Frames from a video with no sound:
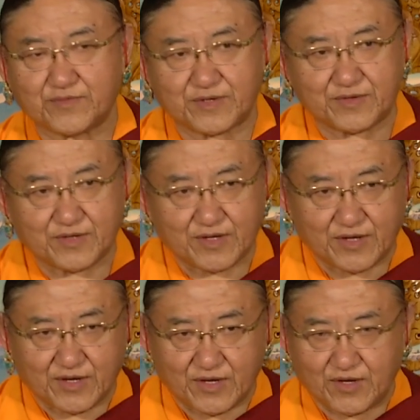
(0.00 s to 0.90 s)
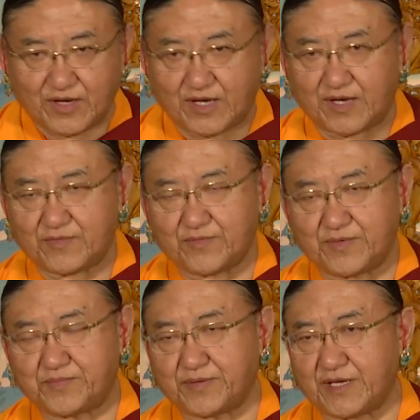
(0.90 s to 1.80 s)
we
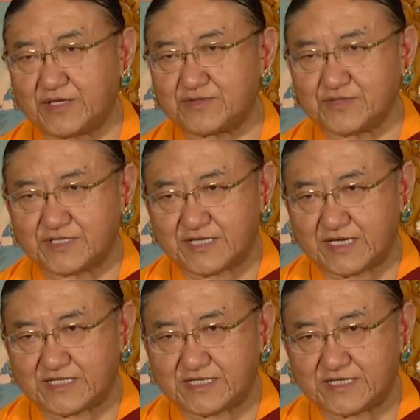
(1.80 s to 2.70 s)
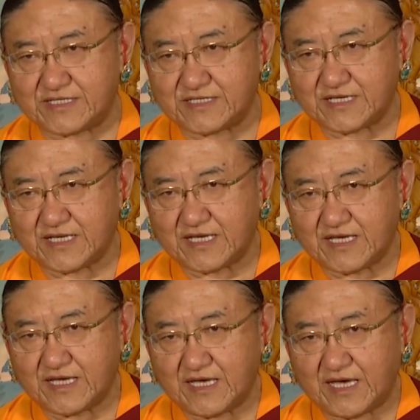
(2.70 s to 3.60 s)
pray to the deities,
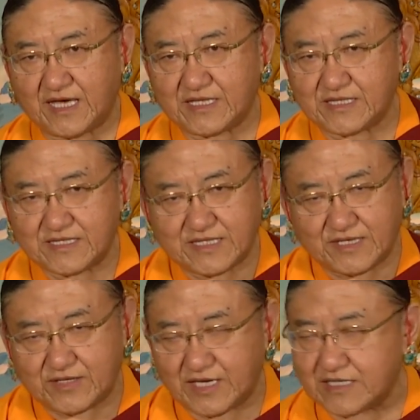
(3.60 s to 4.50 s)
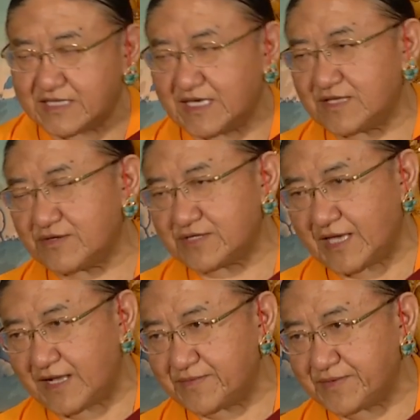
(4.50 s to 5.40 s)
and yet they are not
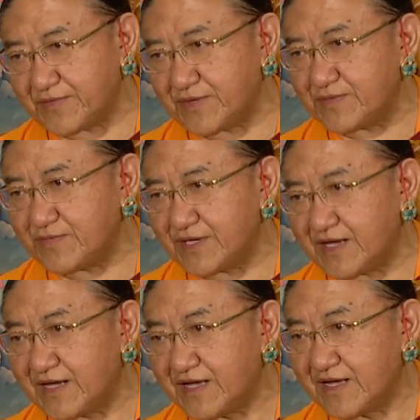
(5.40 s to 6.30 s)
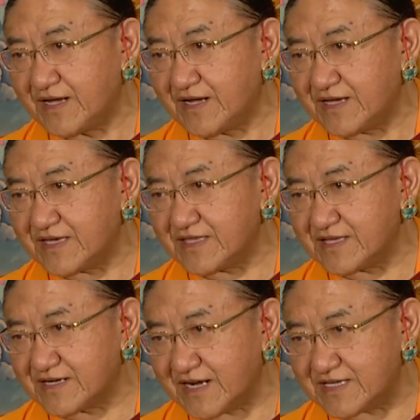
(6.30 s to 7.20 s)
helping when we are in
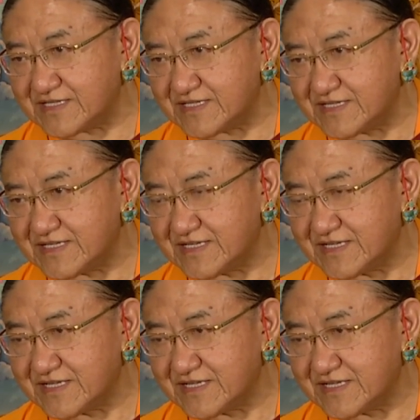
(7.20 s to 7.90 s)
a crisis.